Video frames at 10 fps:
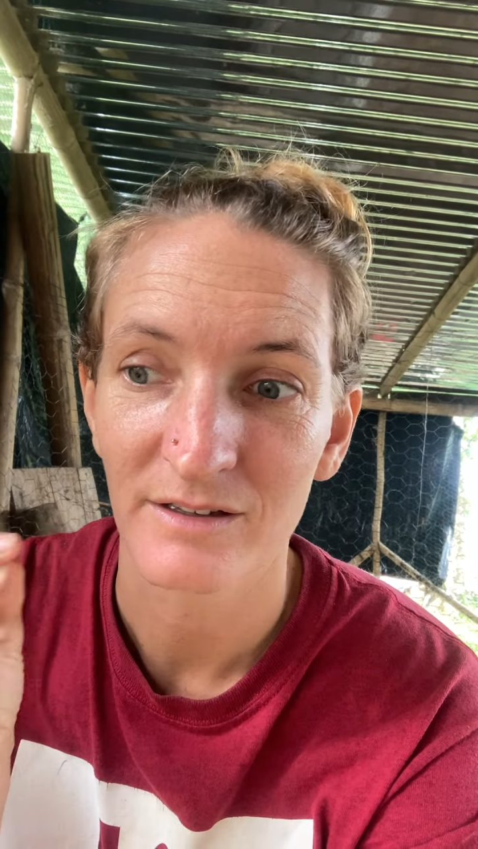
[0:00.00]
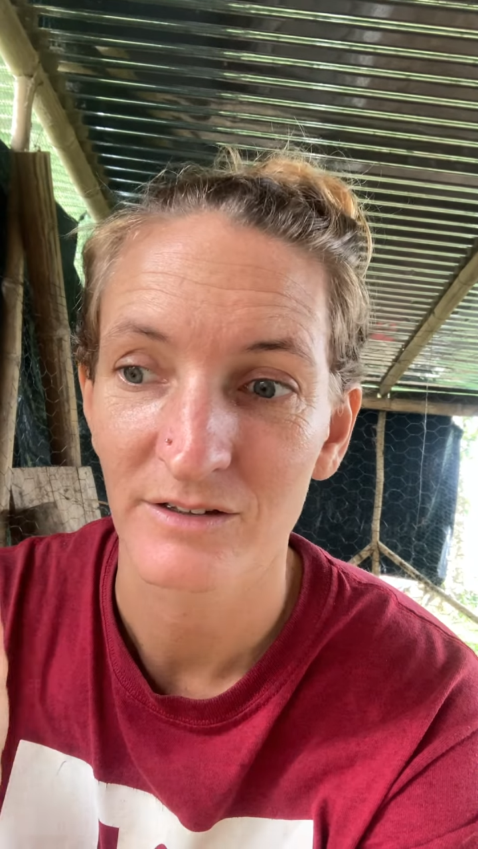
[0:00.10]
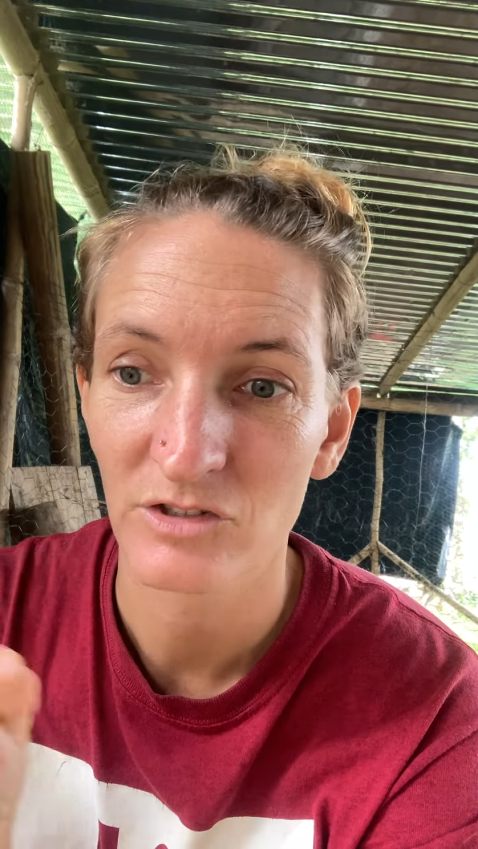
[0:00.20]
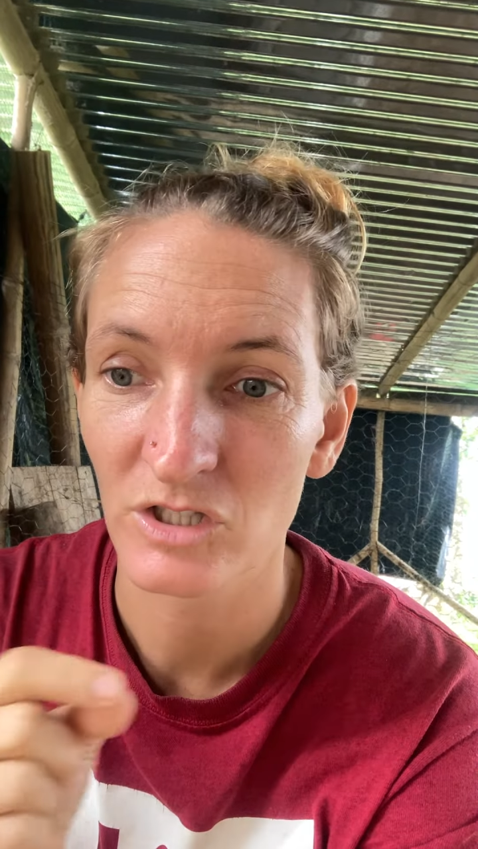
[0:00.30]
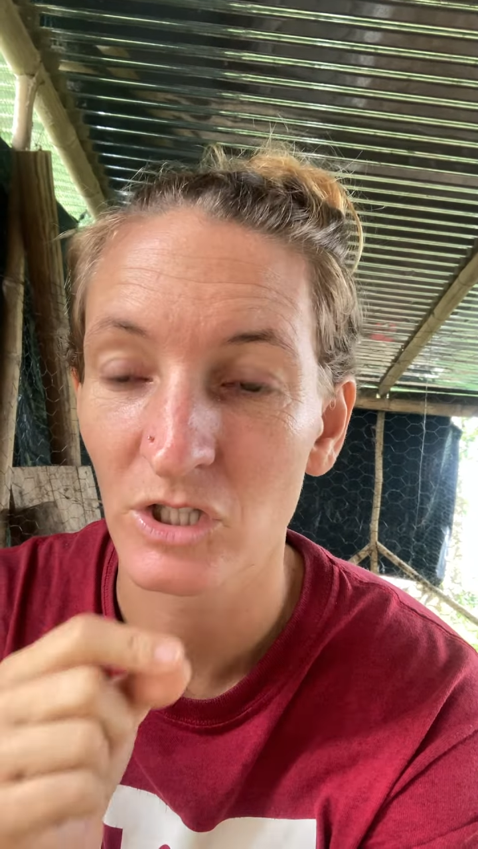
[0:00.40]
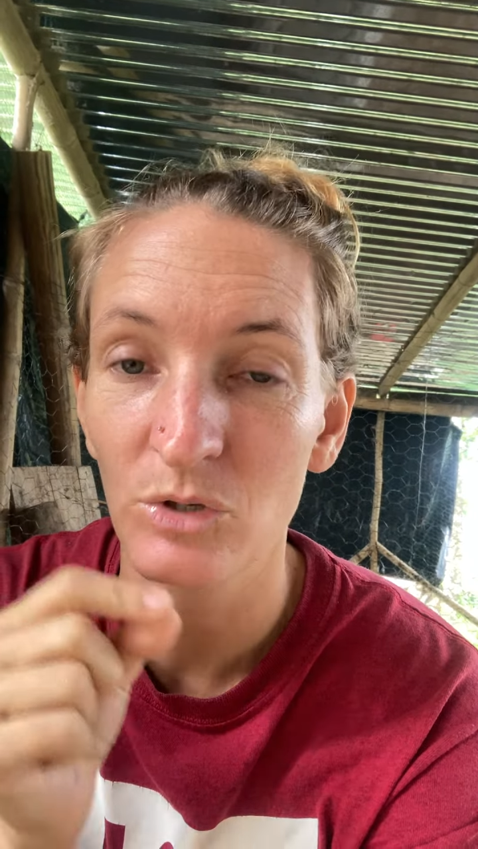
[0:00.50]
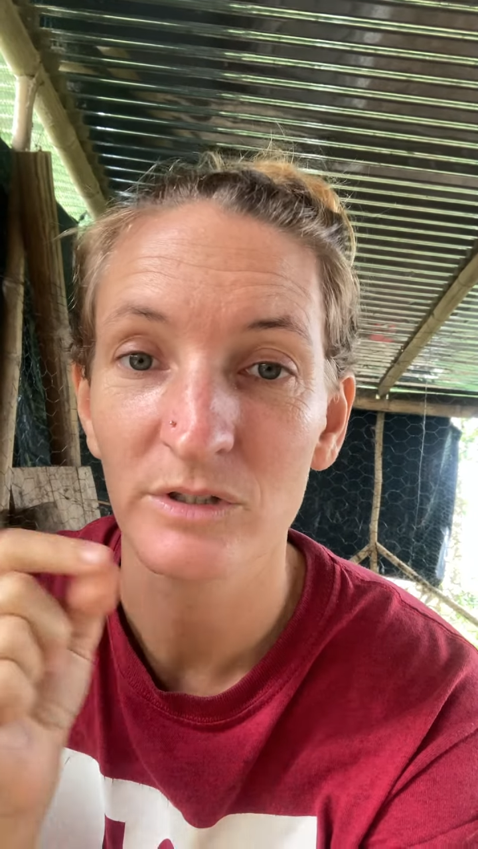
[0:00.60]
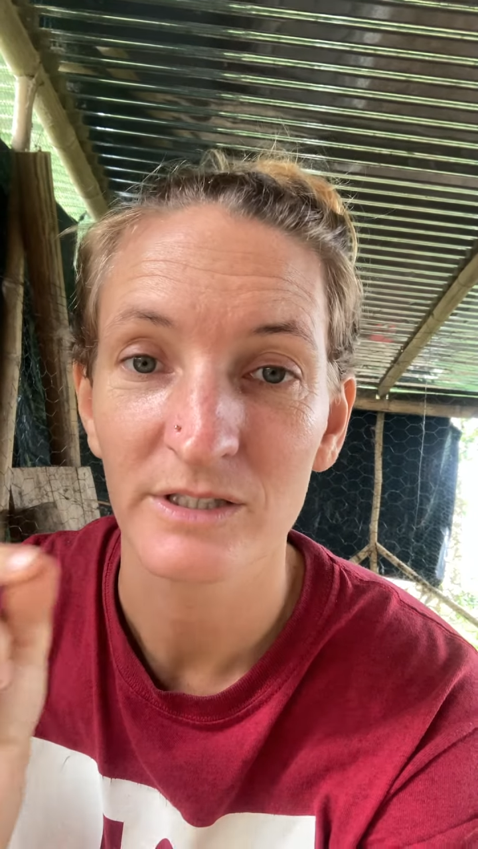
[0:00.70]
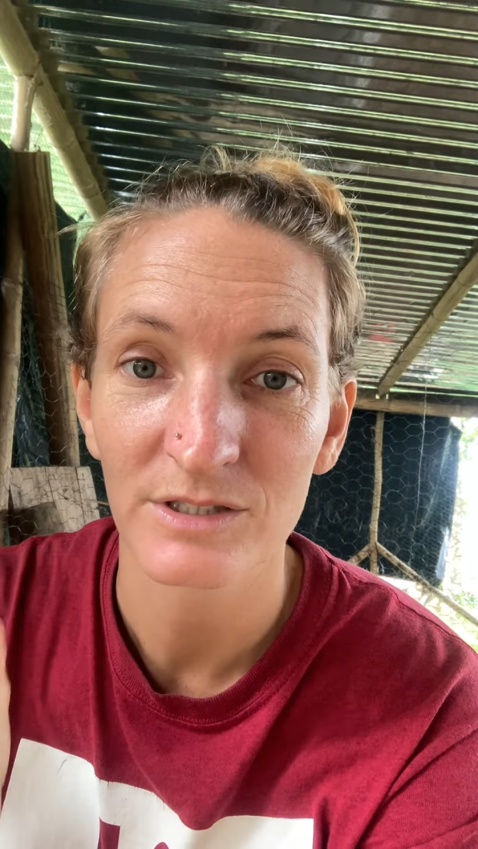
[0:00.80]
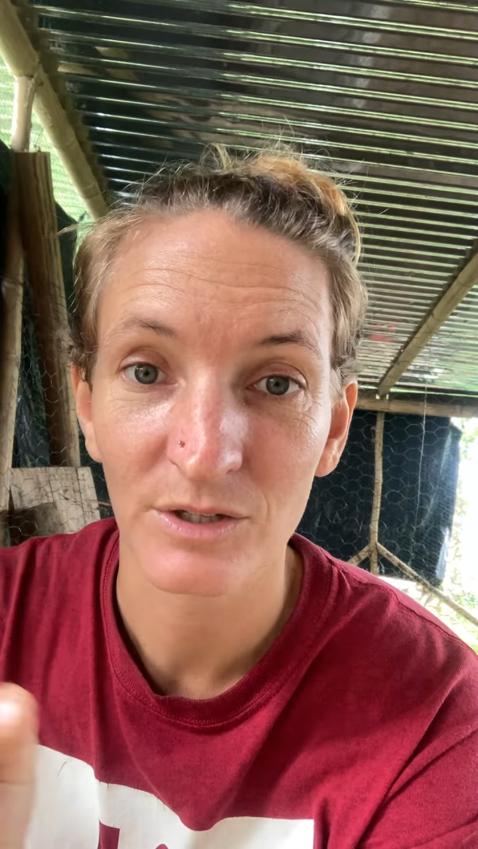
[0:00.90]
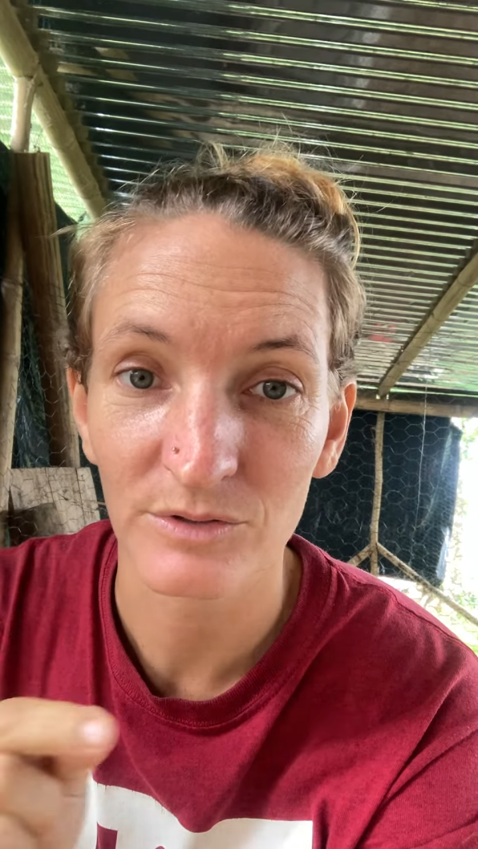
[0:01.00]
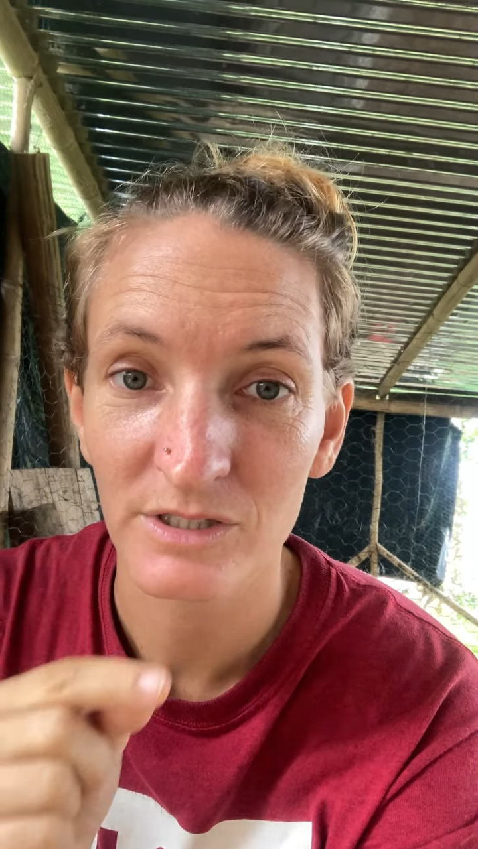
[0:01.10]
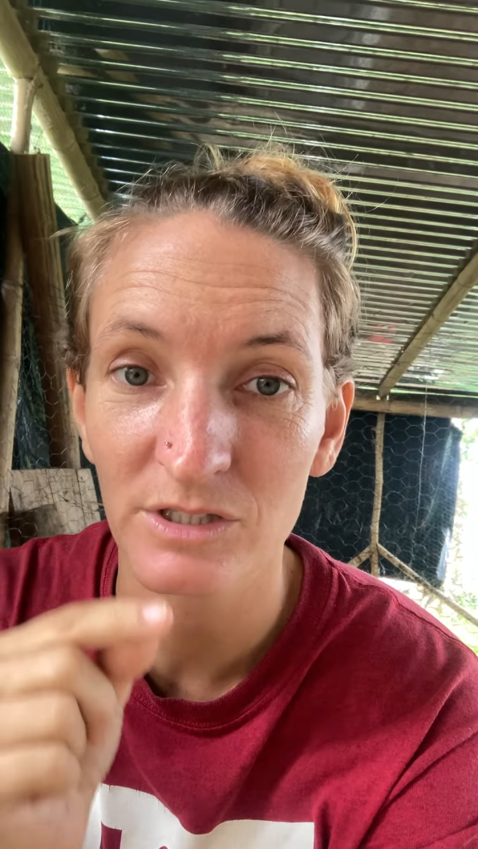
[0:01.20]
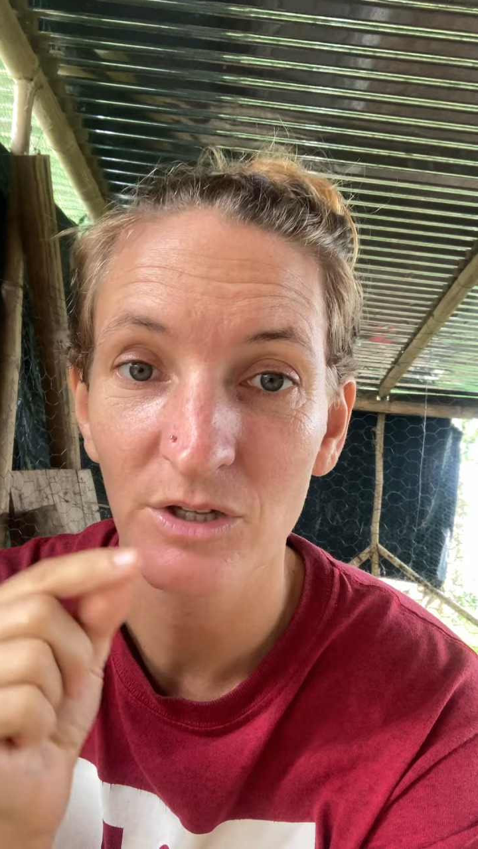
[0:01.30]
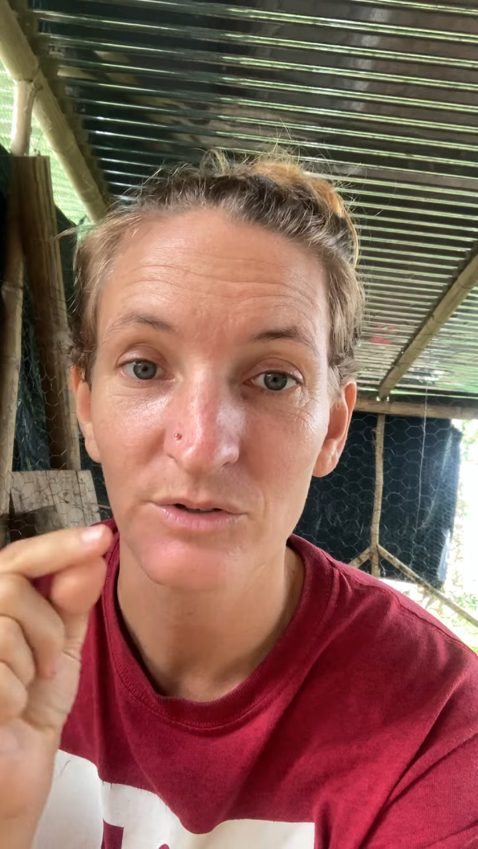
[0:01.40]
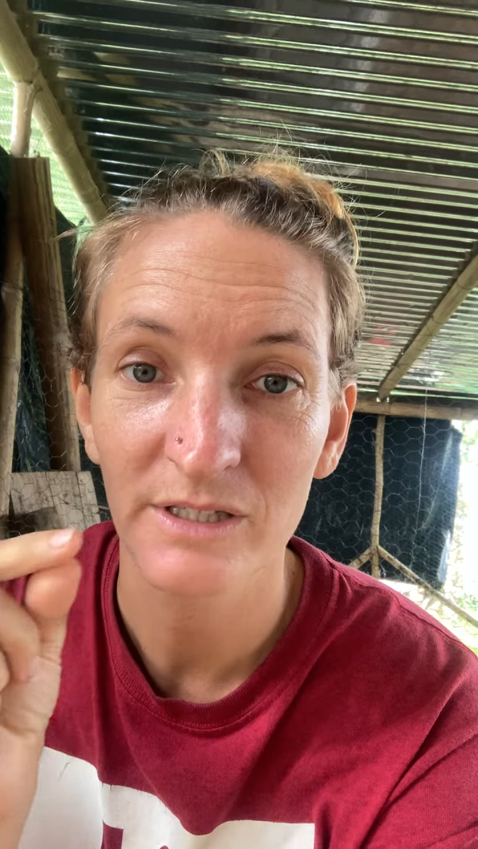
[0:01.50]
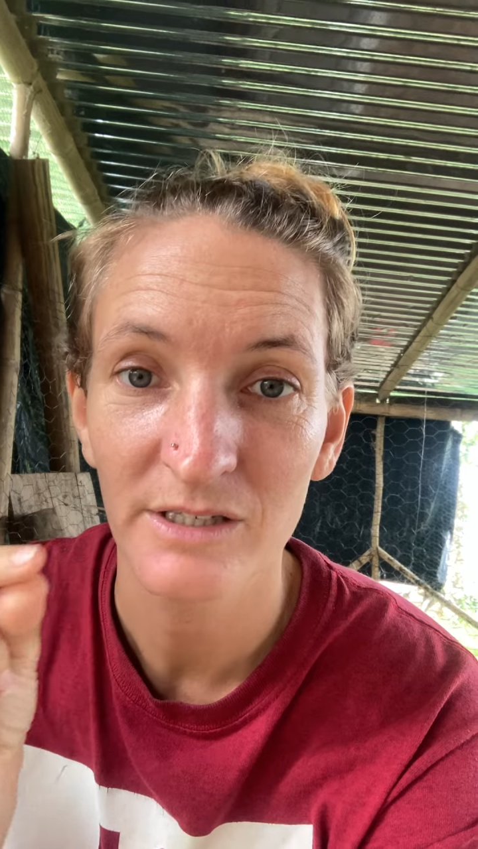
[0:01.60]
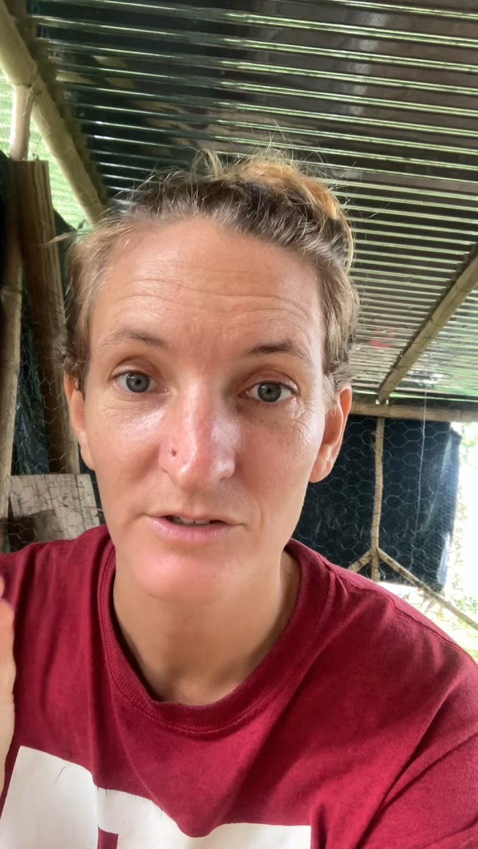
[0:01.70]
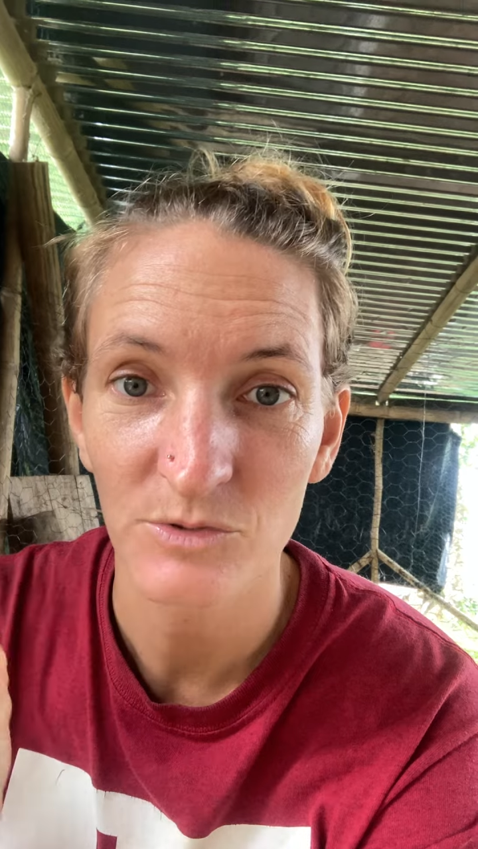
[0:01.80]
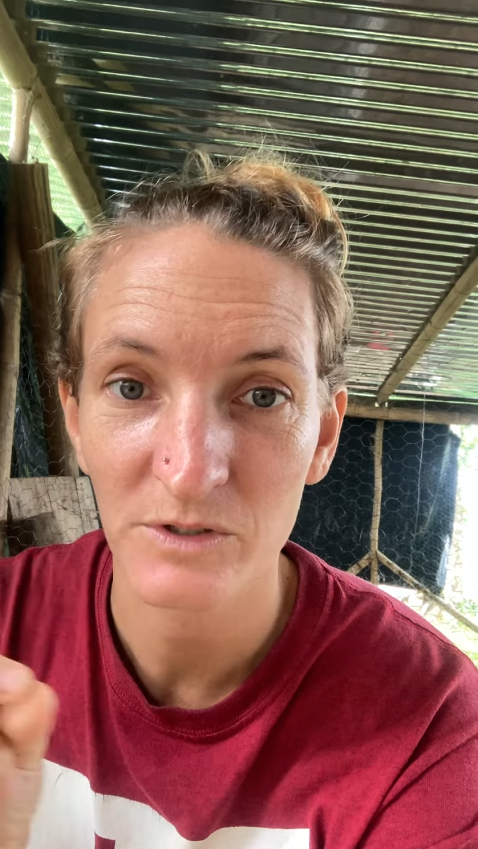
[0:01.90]
slowly
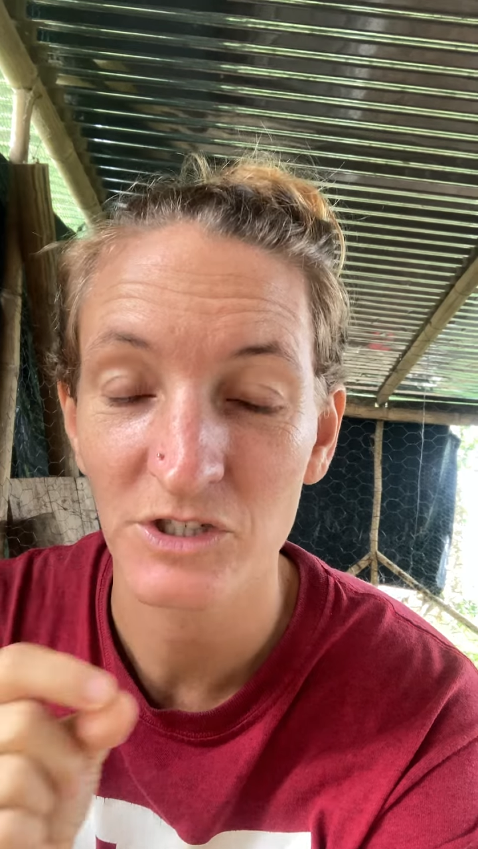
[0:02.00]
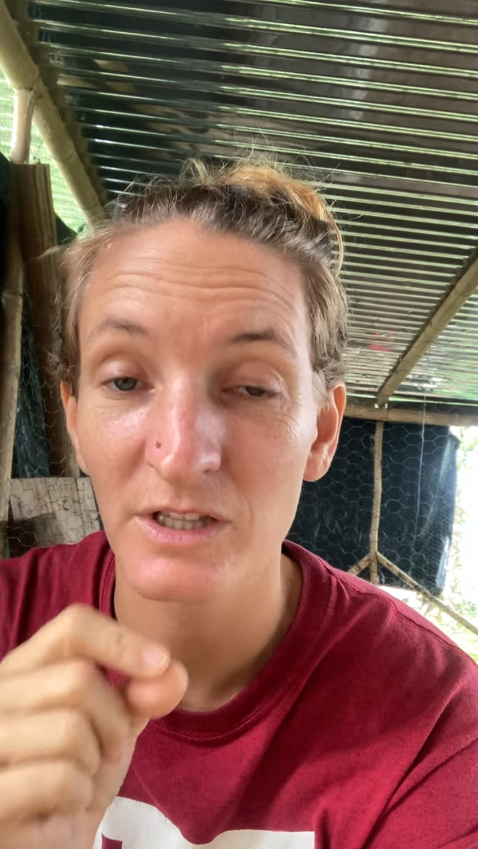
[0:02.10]
switching